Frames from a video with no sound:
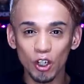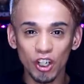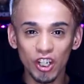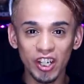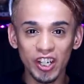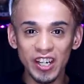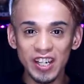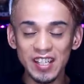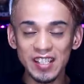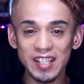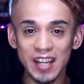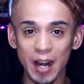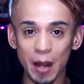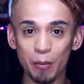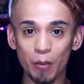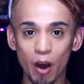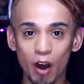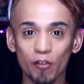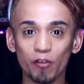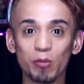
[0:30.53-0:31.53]
goodies that I
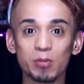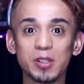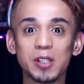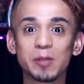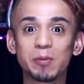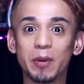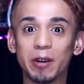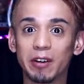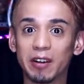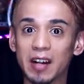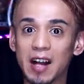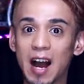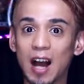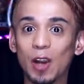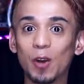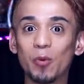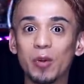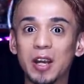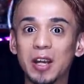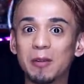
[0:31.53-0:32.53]
bought from Spirit
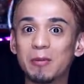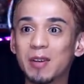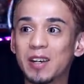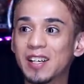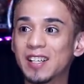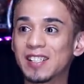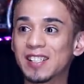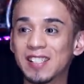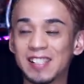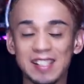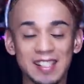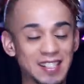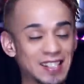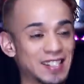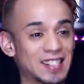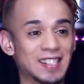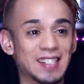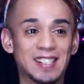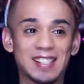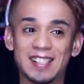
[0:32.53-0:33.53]
Halloween because
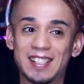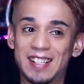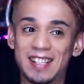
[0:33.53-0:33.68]
it's